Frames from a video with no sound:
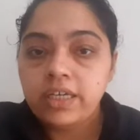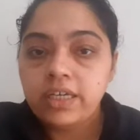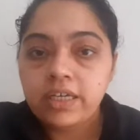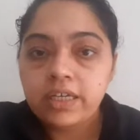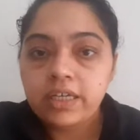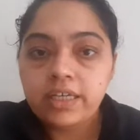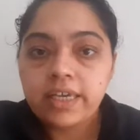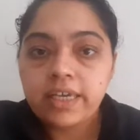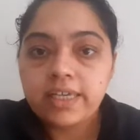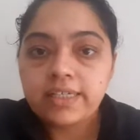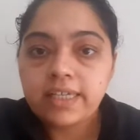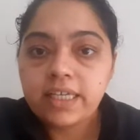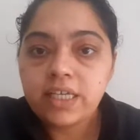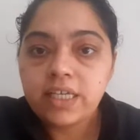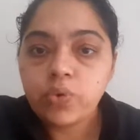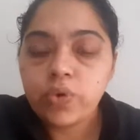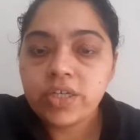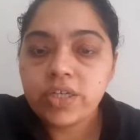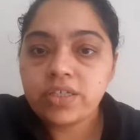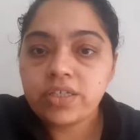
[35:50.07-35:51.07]
In case
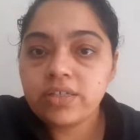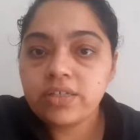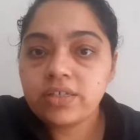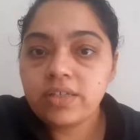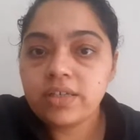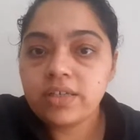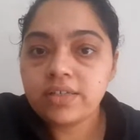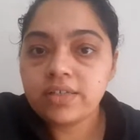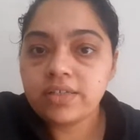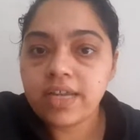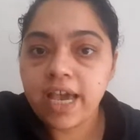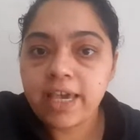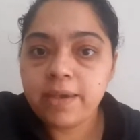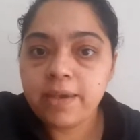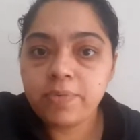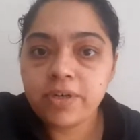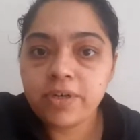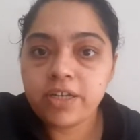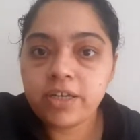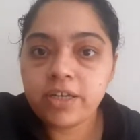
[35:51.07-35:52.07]
any question, just
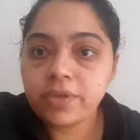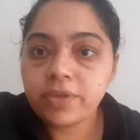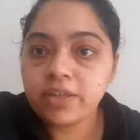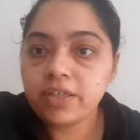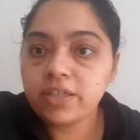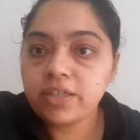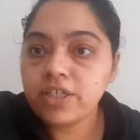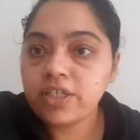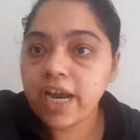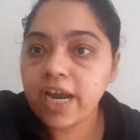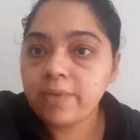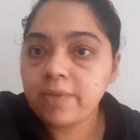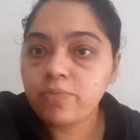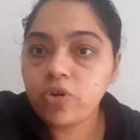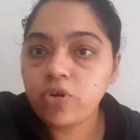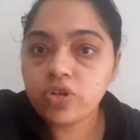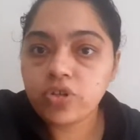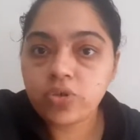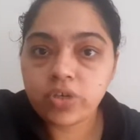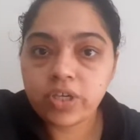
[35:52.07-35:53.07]
type it up in the chat
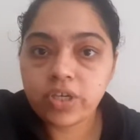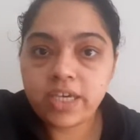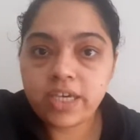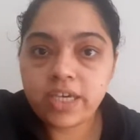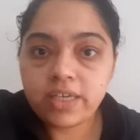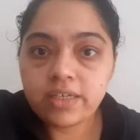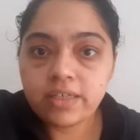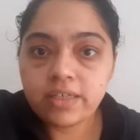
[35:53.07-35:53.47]
box, okay?